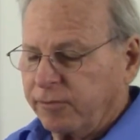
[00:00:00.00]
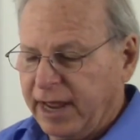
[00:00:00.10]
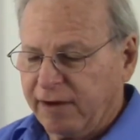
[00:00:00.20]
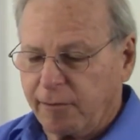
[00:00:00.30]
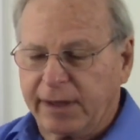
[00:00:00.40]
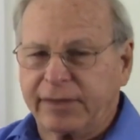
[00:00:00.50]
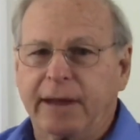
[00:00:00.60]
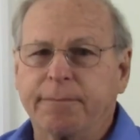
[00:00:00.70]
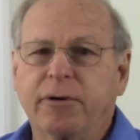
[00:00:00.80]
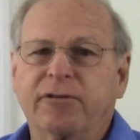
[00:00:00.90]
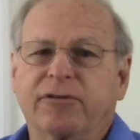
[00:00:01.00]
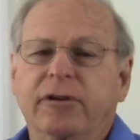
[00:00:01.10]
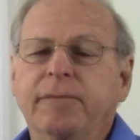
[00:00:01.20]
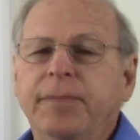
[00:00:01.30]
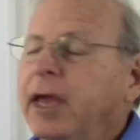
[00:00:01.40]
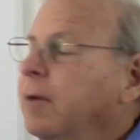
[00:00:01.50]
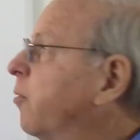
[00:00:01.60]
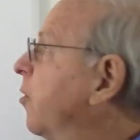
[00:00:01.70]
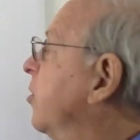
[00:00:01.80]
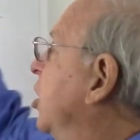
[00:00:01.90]
we have about that person
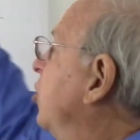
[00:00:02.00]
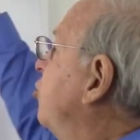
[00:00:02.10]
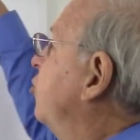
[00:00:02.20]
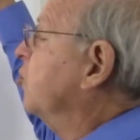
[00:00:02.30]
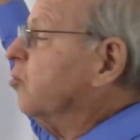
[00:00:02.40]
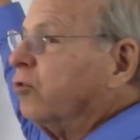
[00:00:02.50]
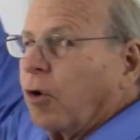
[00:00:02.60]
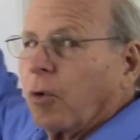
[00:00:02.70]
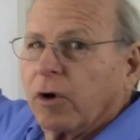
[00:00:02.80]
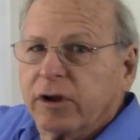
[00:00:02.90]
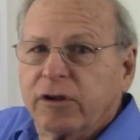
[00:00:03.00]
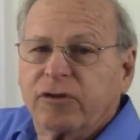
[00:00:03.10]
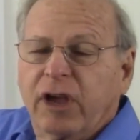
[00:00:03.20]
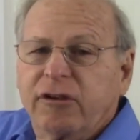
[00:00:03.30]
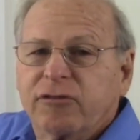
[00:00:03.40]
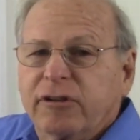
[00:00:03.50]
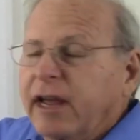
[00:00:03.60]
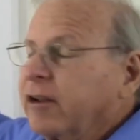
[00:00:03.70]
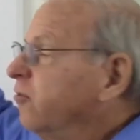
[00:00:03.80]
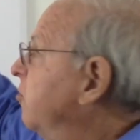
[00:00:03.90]
pertinent to the organization that is